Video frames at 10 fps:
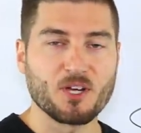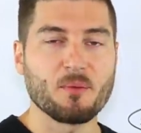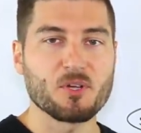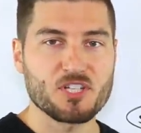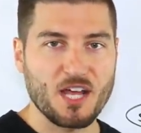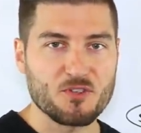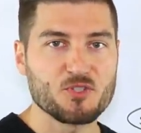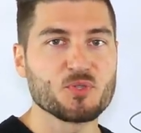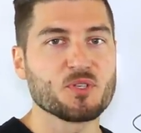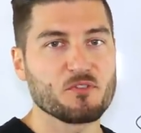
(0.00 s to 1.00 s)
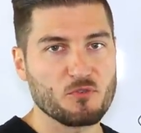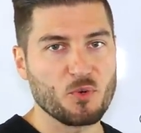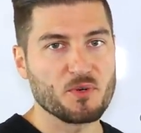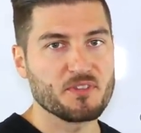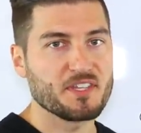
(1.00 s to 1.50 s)
you know, how much house you can
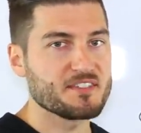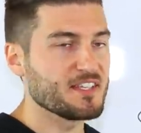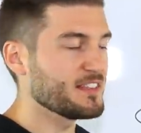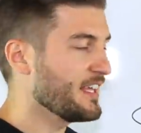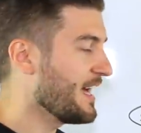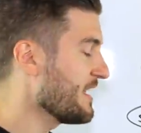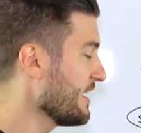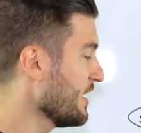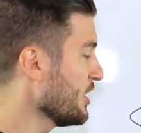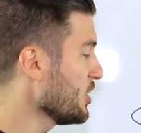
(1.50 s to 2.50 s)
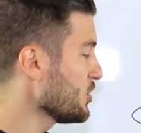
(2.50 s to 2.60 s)
afford and things like that.